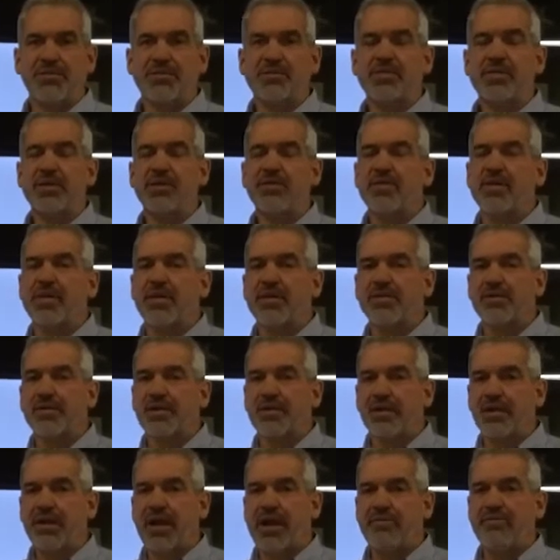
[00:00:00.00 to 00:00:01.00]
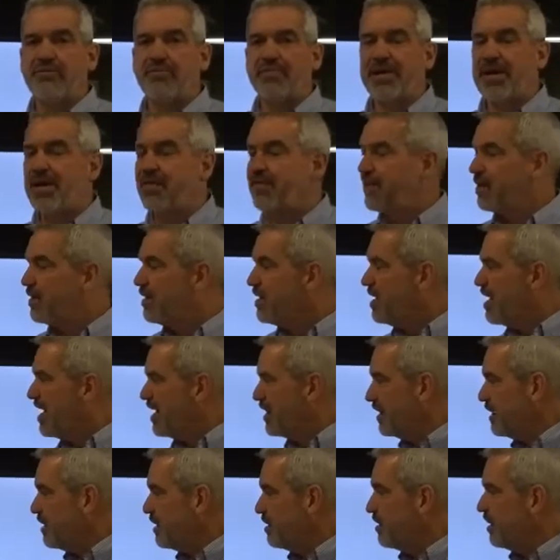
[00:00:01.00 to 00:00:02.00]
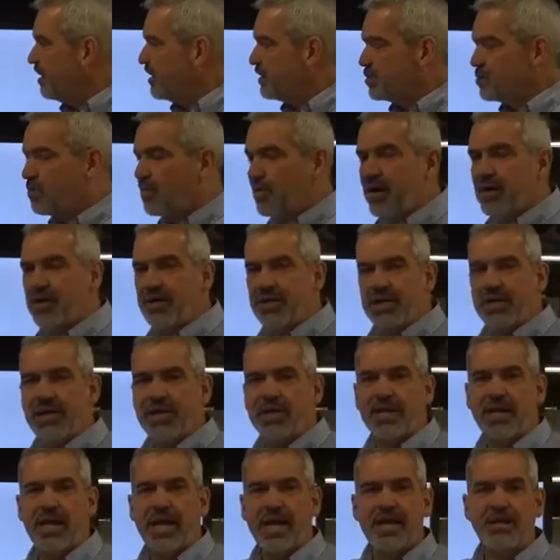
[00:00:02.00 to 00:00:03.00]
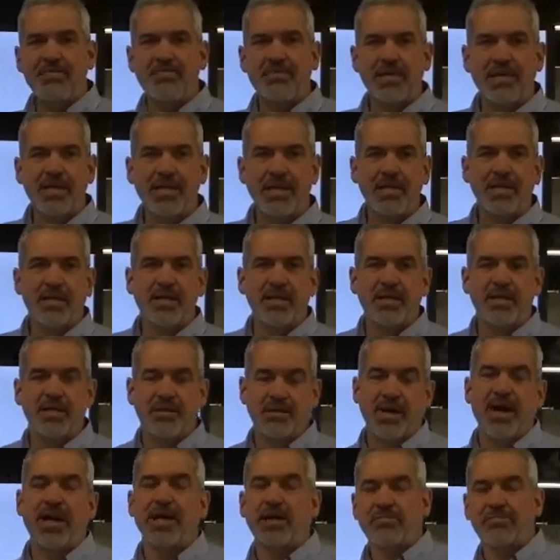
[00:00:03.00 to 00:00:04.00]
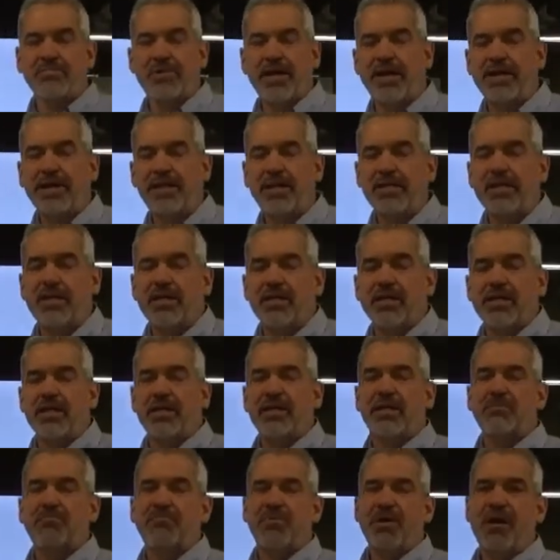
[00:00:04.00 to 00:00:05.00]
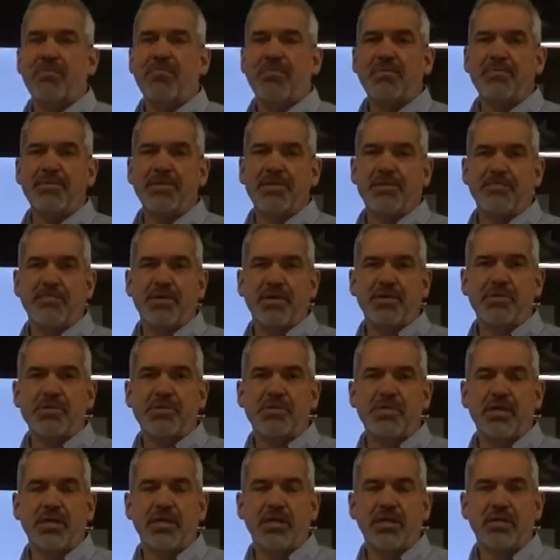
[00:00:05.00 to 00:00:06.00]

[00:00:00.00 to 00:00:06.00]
So there are a lot of them out there. I think Square D and AB, or Allen Bradley, are probably the most